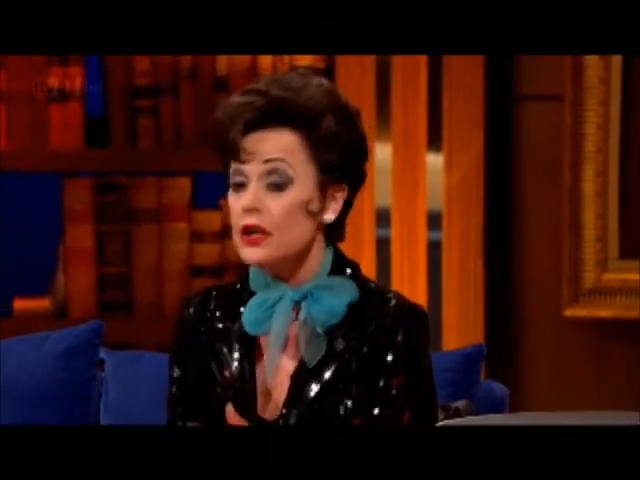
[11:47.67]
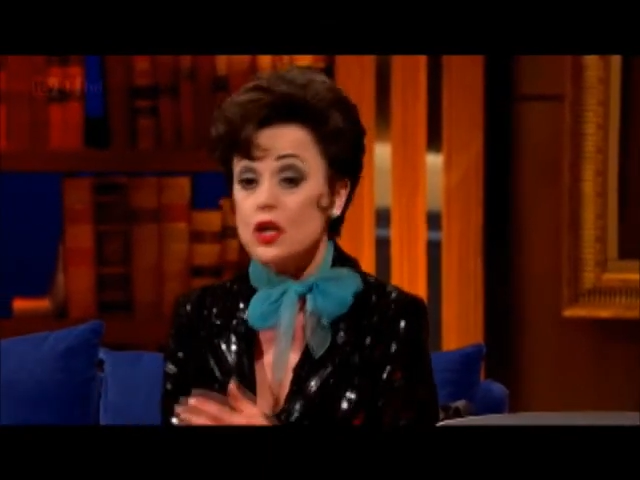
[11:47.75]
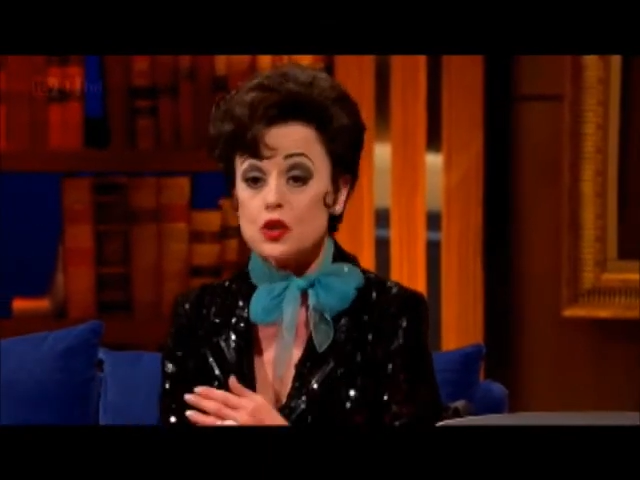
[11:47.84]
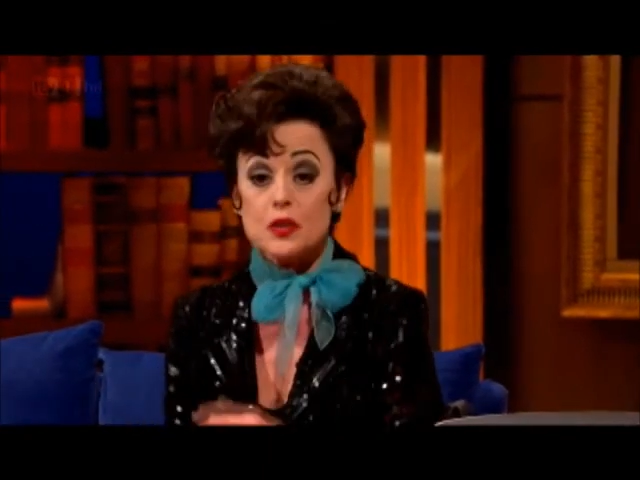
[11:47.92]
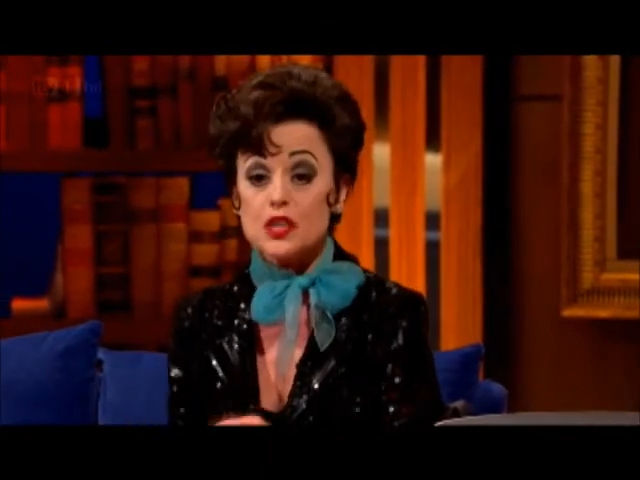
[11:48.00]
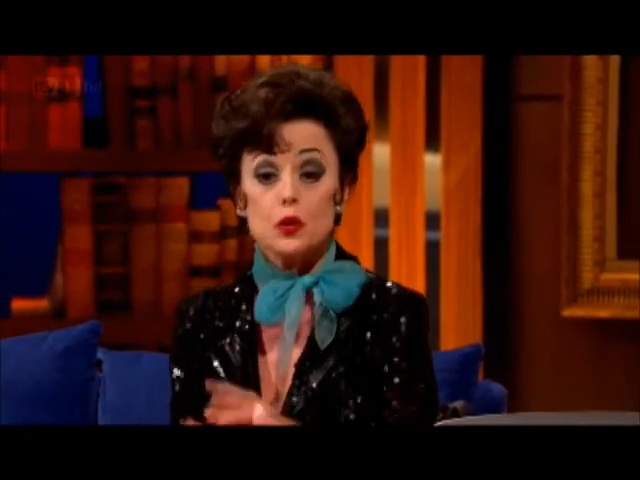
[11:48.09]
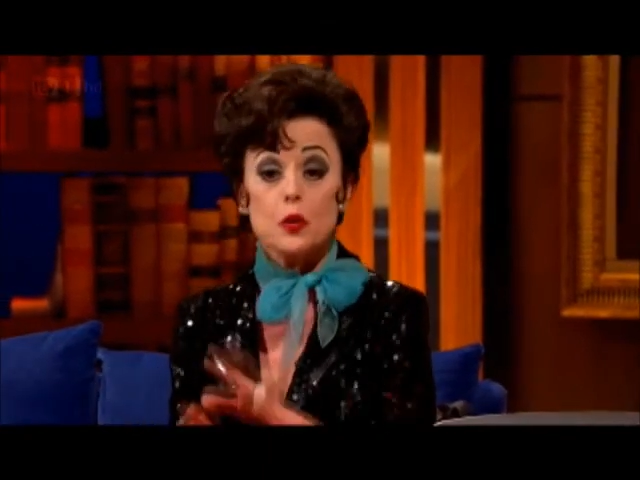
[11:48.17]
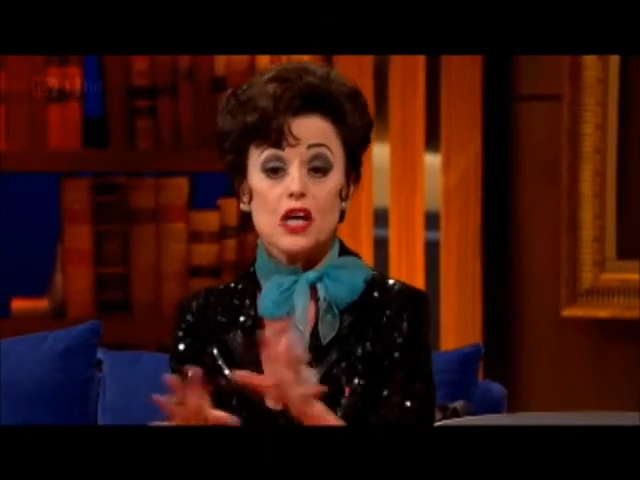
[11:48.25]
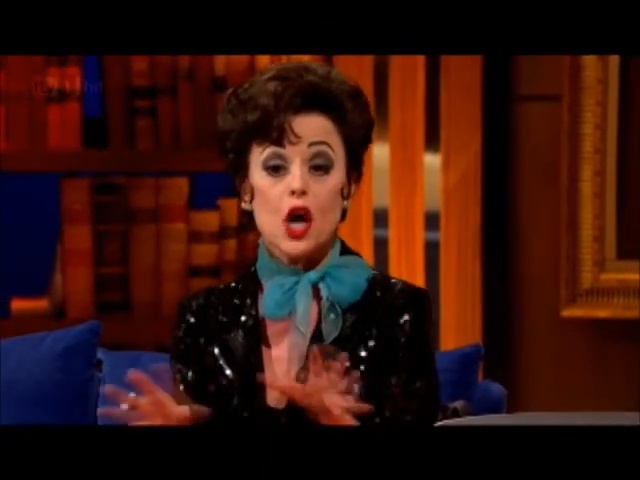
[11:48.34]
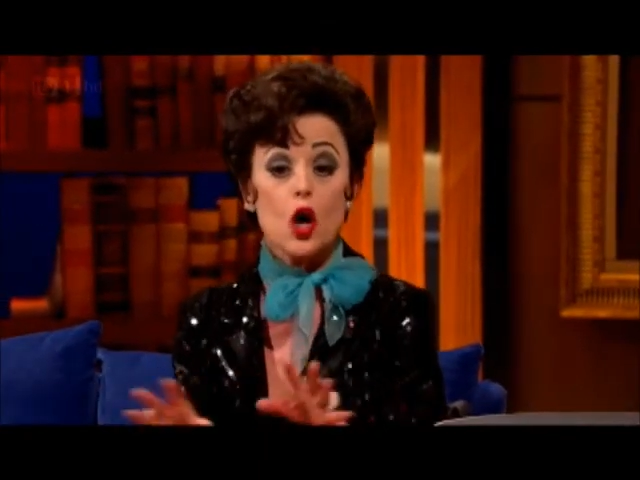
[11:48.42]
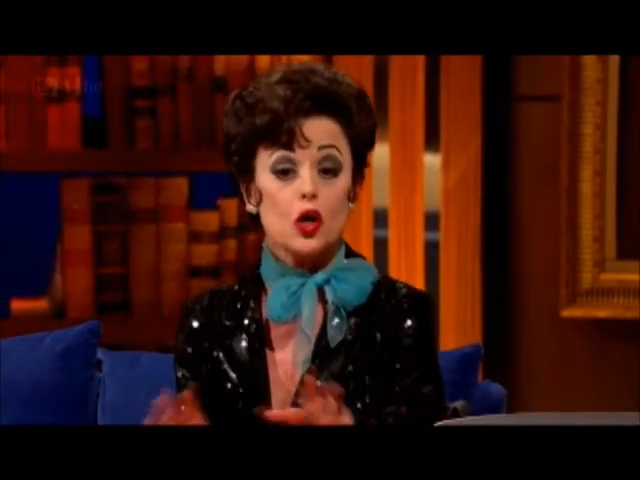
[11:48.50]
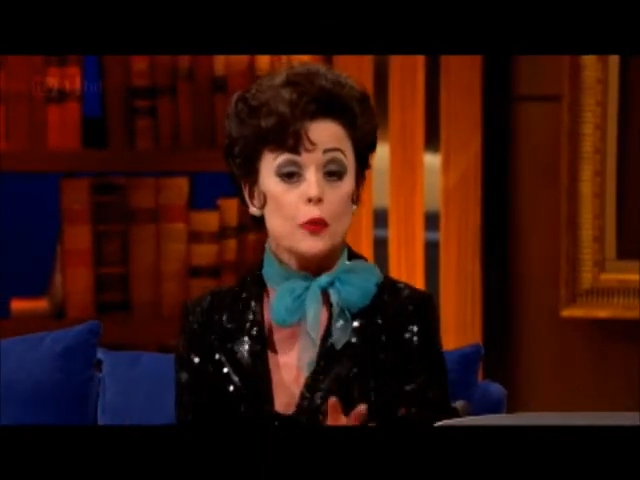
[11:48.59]
So I said, oh, I
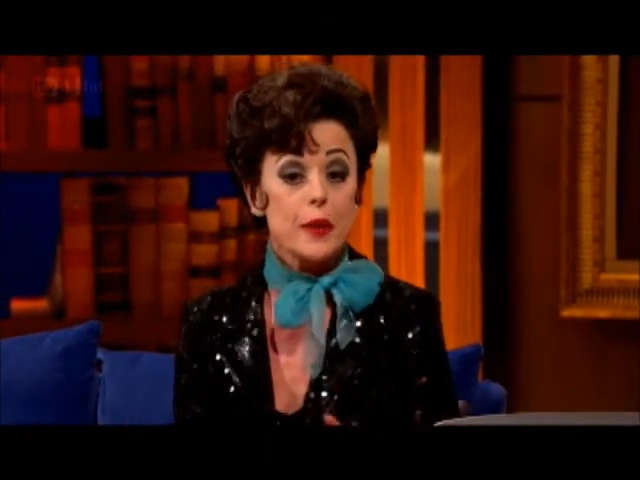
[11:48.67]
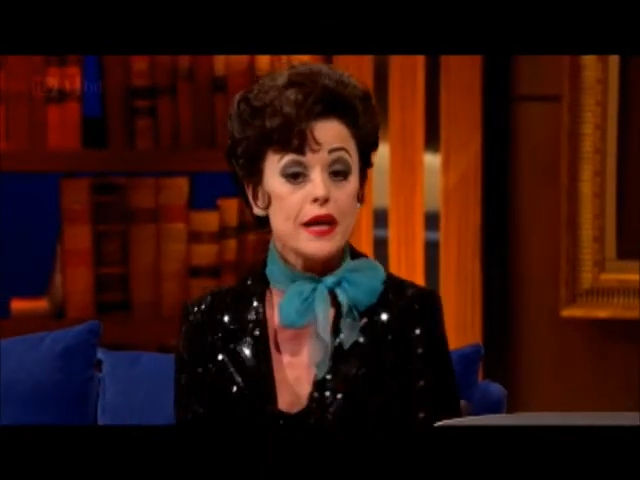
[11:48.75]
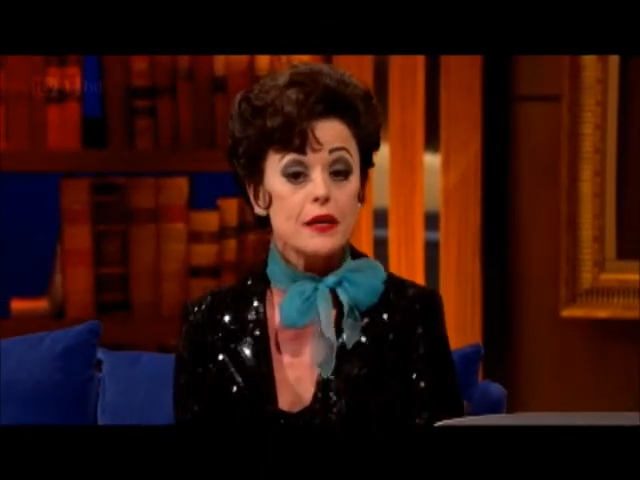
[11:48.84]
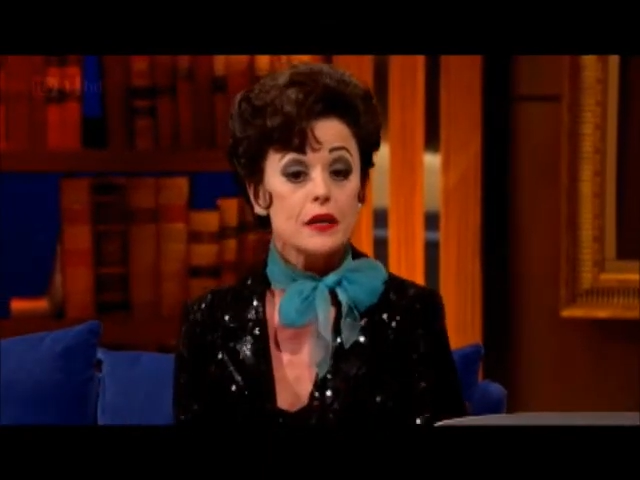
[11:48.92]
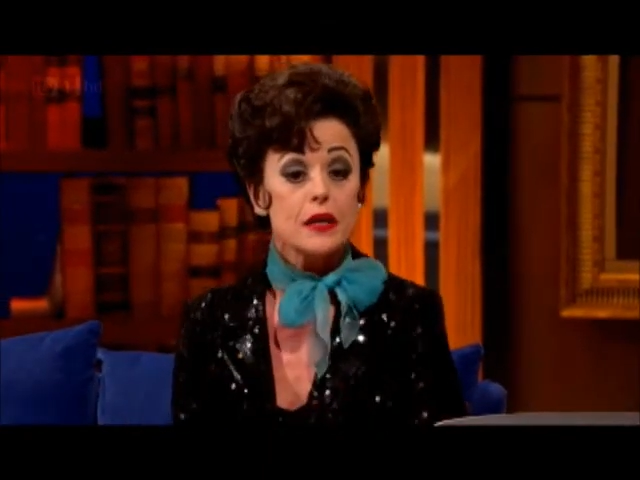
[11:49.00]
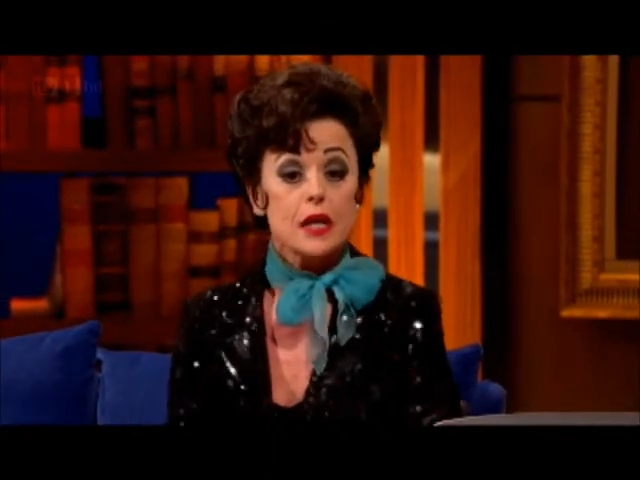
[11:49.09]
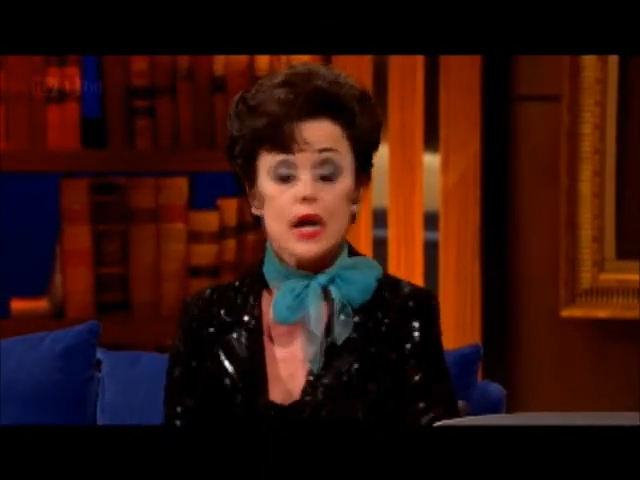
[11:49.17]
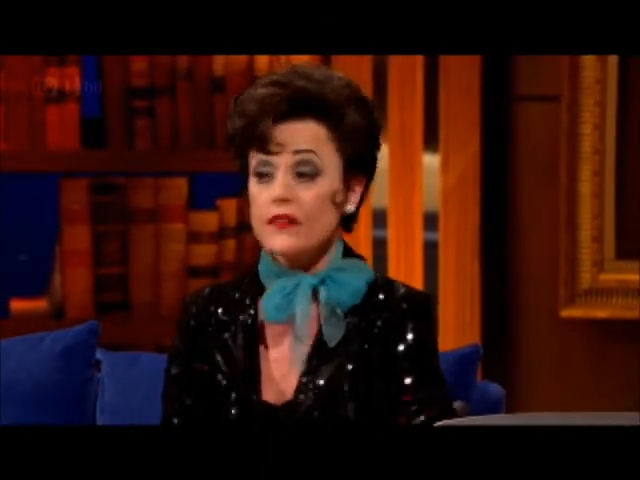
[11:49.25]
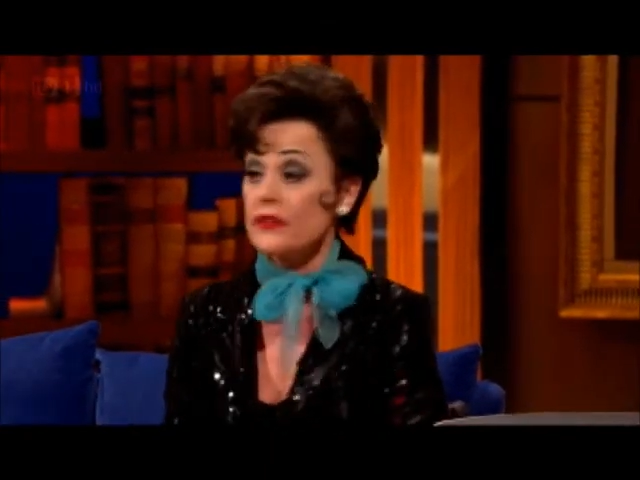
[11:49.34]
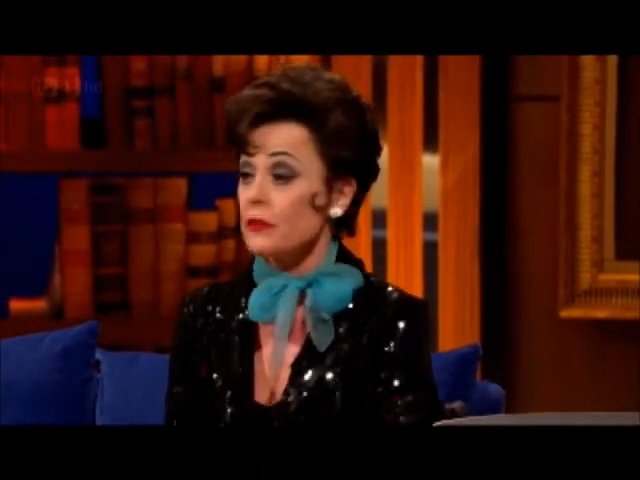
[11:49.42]
can't come in. And